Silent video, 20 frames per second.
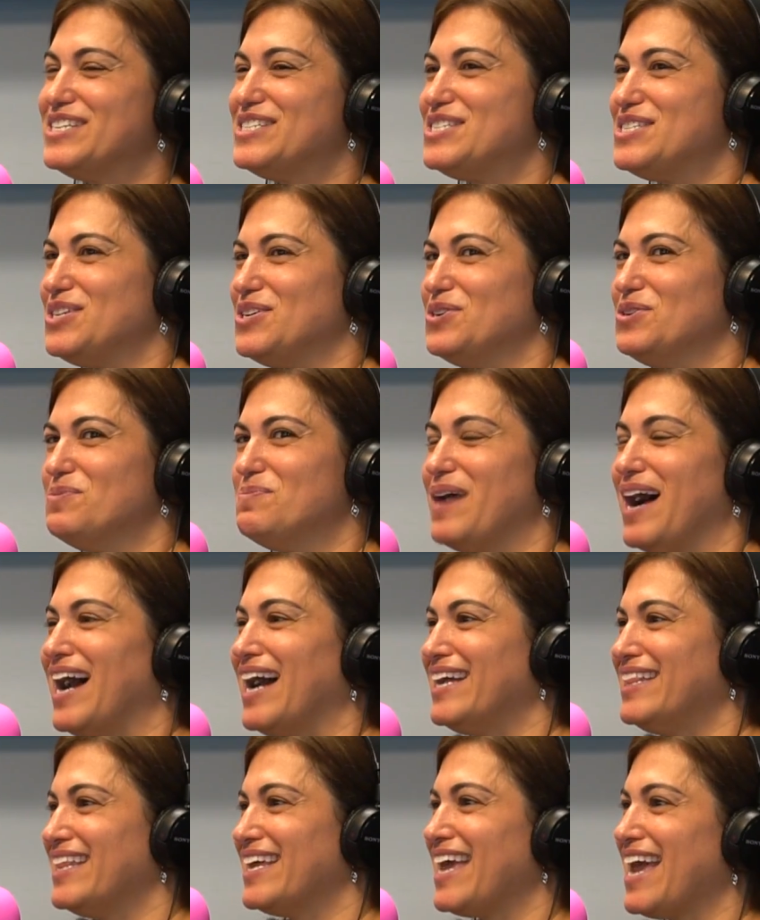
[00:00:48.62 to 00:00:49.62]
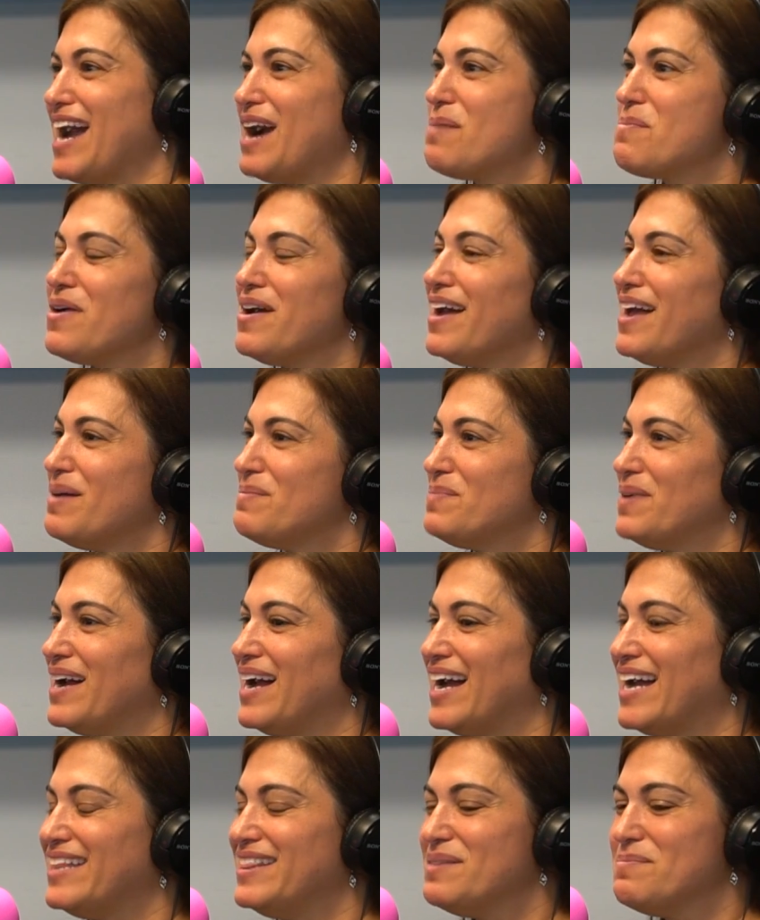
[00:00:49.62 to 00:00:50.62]
it's you behind the camera and
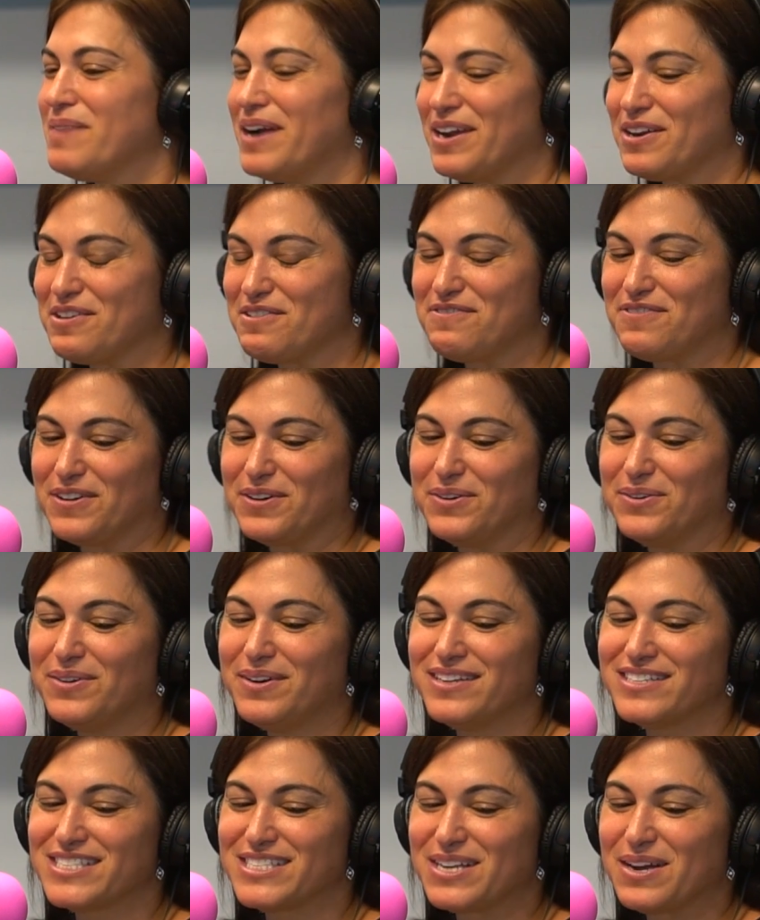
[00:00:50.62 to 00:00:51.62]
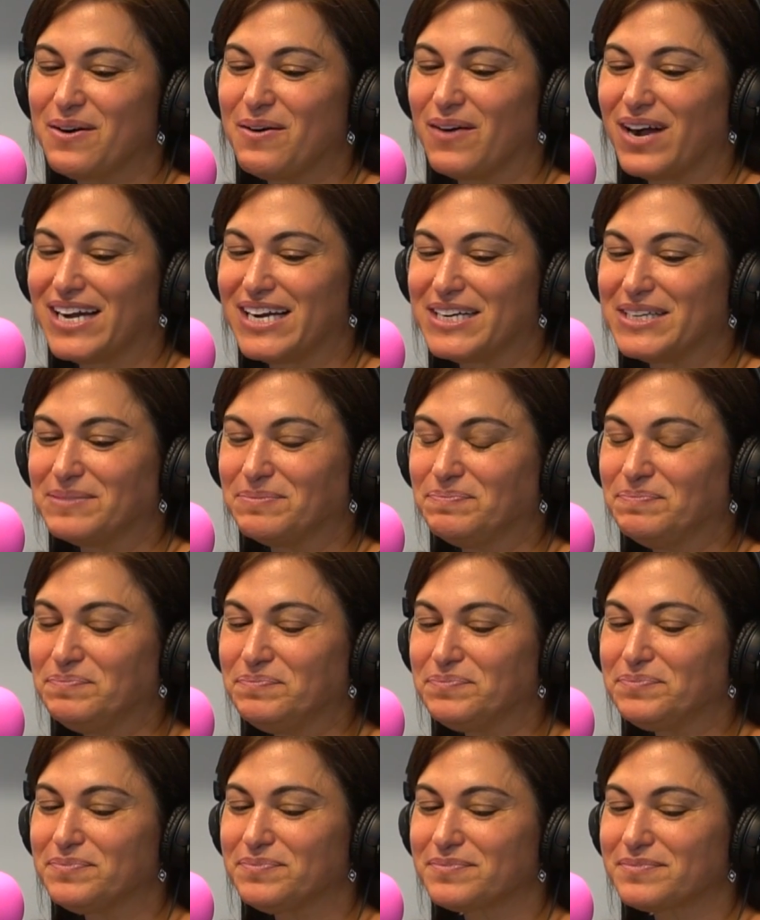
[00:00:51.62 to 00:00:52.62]
behind the microphone. So
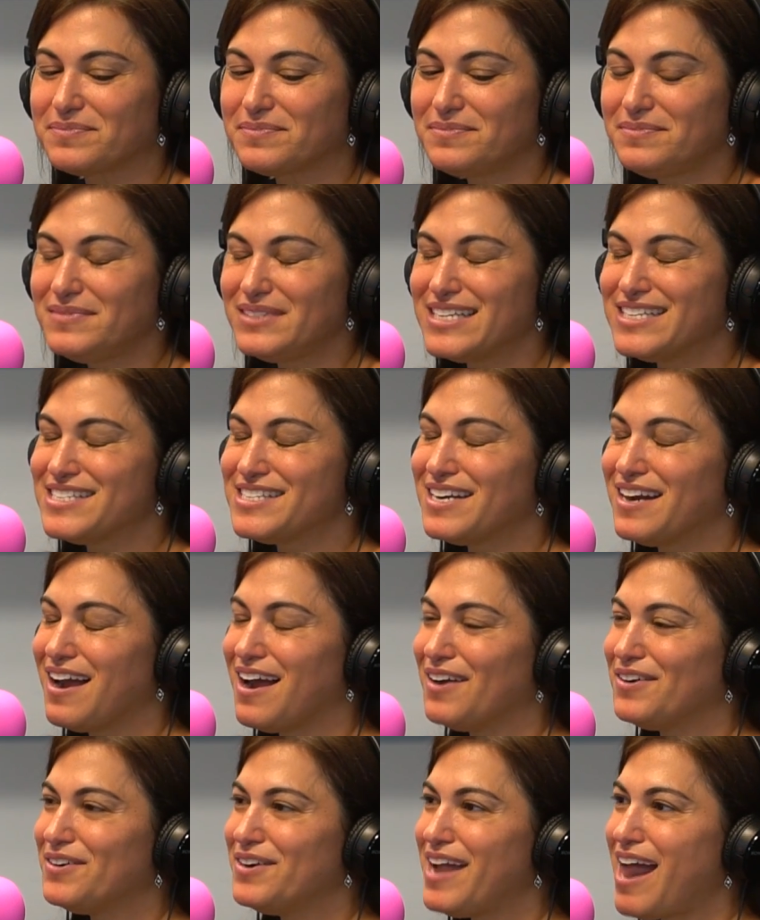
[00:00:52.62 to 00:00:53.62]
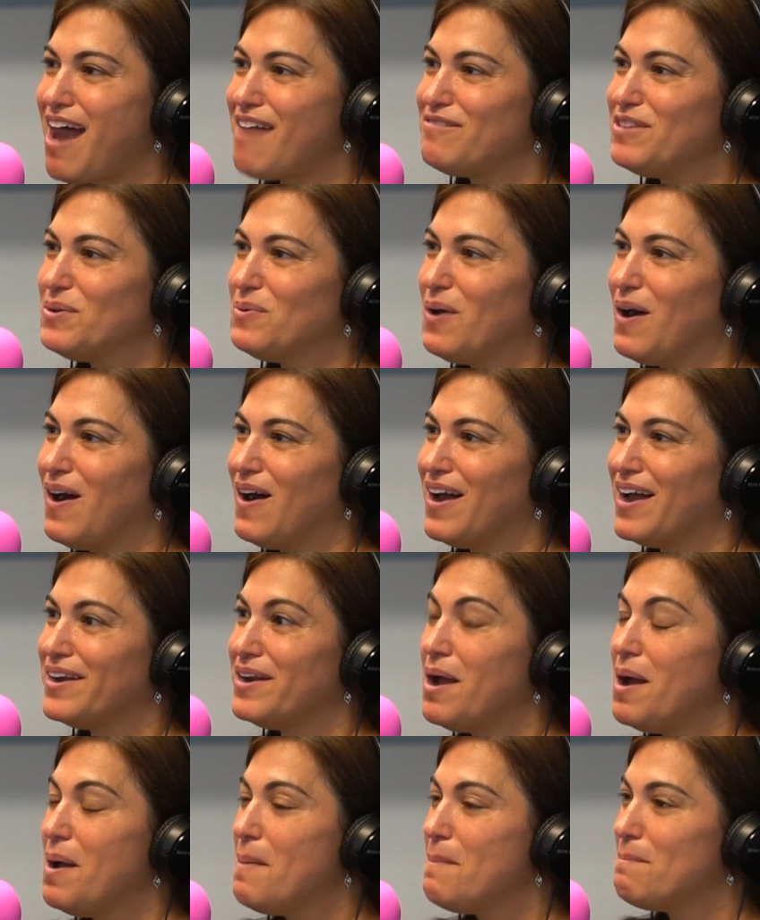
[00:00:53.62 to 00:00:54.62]
it's an honor to have you
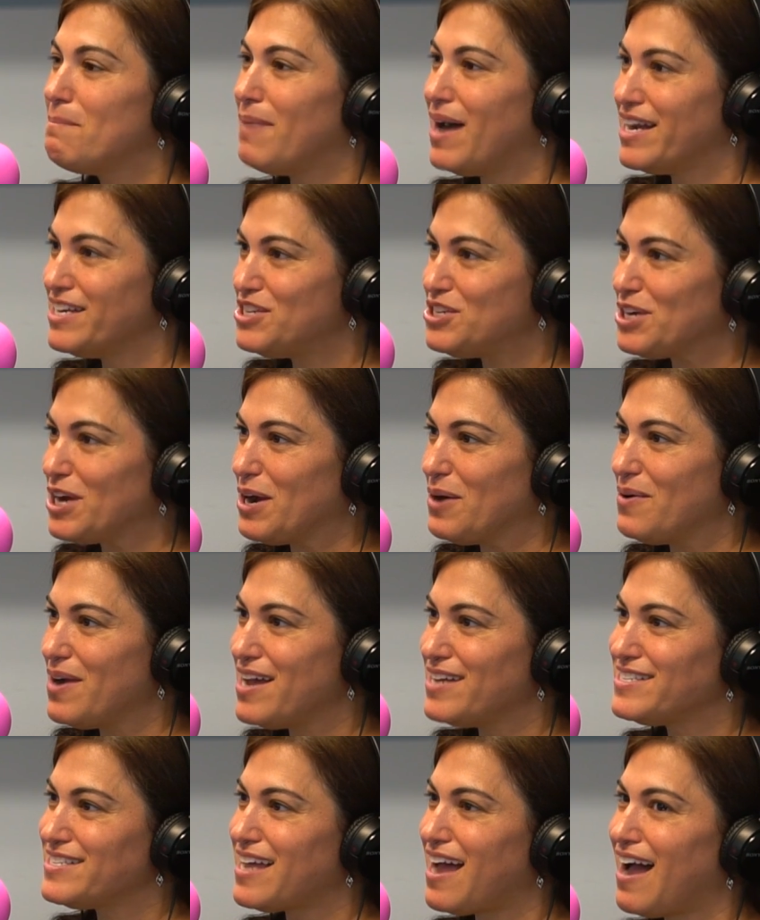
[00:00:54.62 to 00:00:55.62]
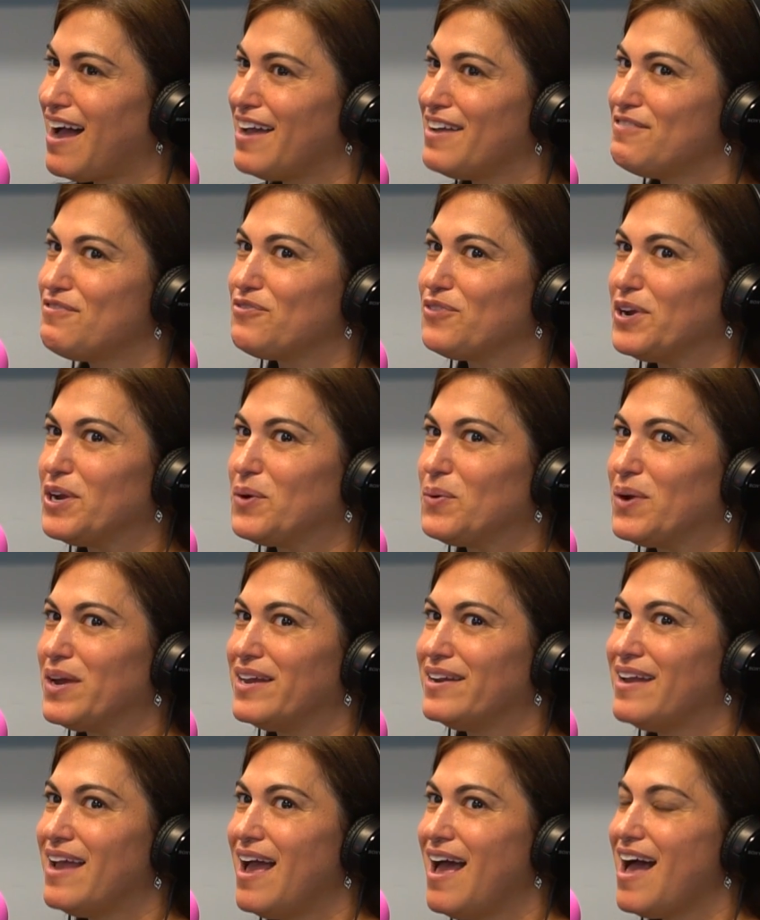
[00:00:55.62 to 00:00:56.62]
on my show as I
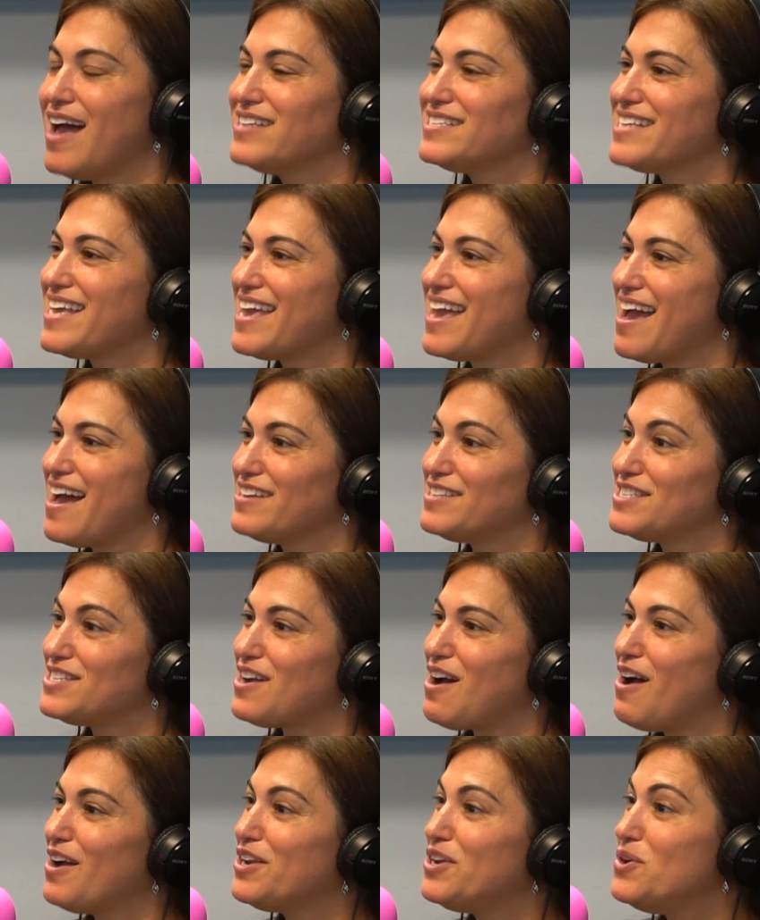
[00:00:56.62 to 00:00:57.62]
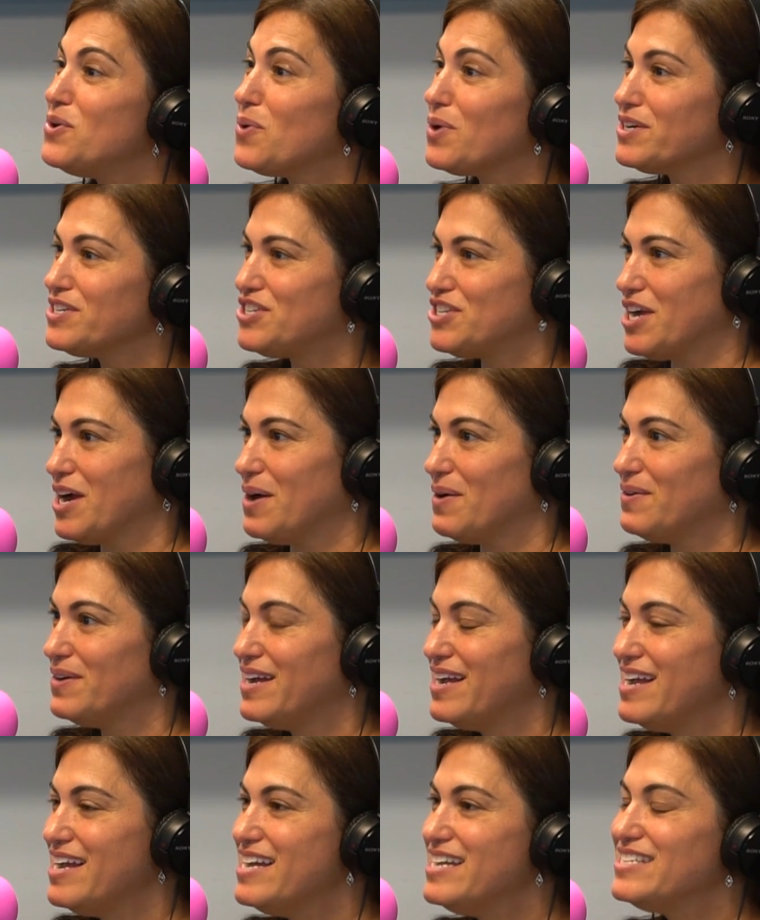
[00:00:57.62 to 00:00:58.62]
frequent as a guest on your show.
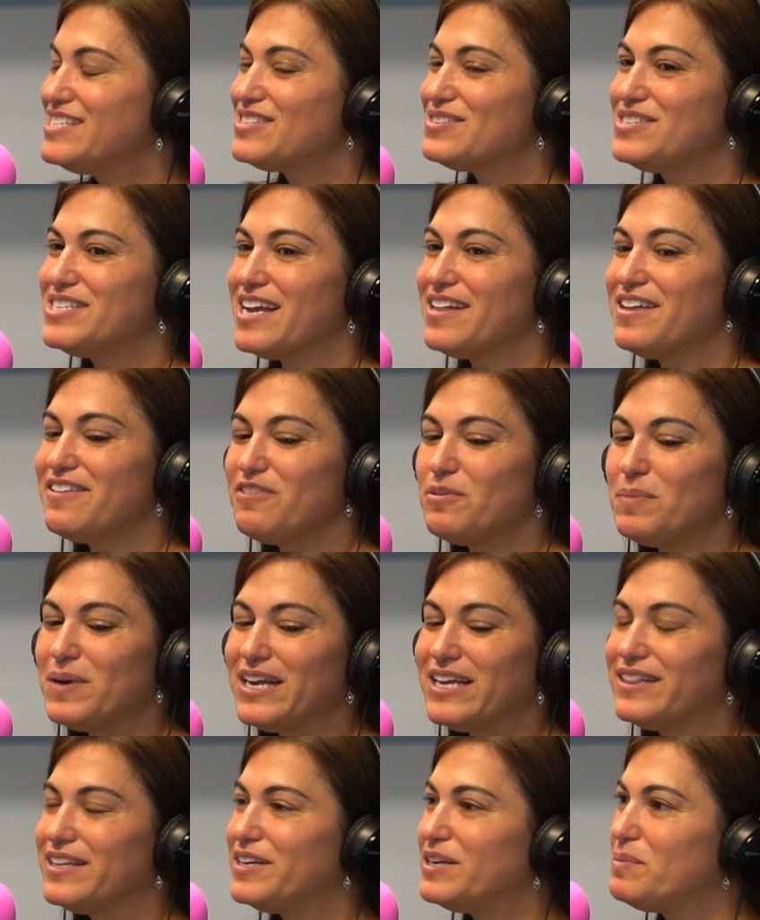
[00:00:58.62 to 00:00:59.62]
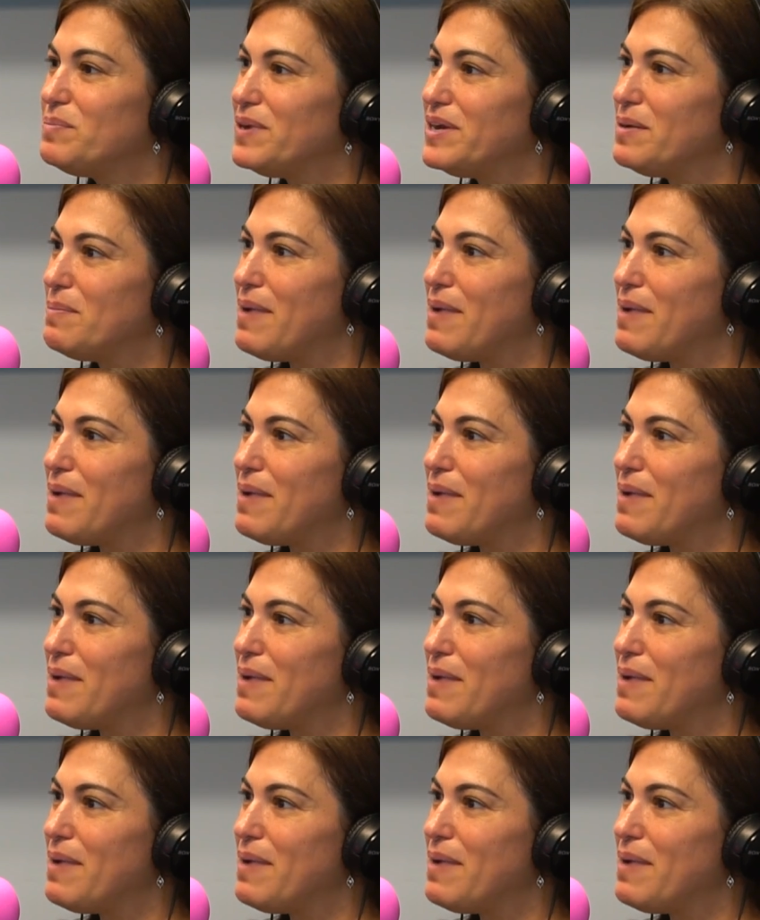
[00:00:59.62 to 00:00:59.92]
So tell everybody a little bit